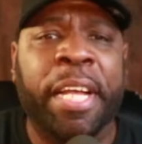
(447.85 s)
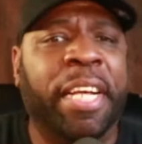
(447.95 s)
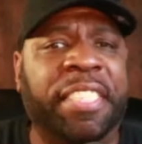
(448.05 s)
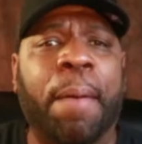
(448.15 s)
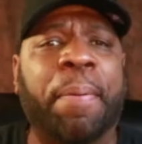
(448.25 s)

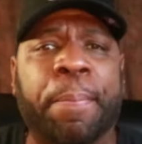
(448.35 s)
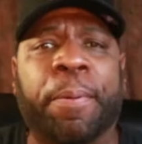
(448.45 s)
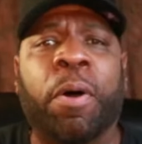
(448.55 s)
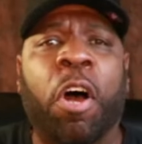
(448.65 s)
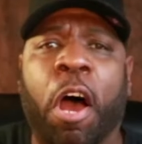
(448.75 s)
because some
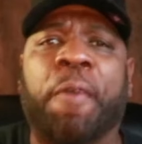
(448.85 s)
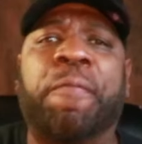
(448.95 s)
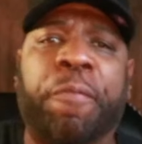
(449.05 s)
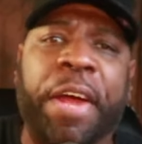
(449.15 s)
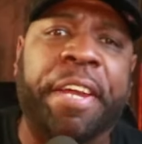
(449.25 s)
people are
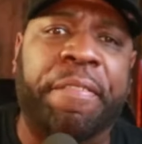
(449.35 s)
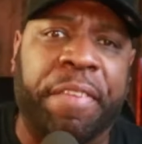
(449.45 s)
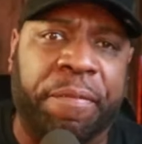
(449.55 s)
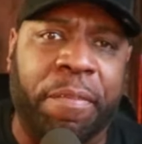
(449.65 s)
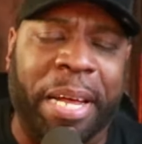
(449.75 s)
afraid of
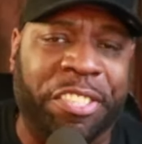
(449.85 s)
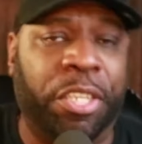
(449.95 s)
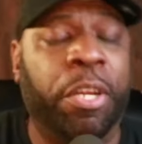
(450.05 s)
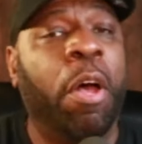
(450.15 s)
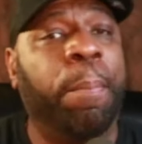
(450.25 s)
information.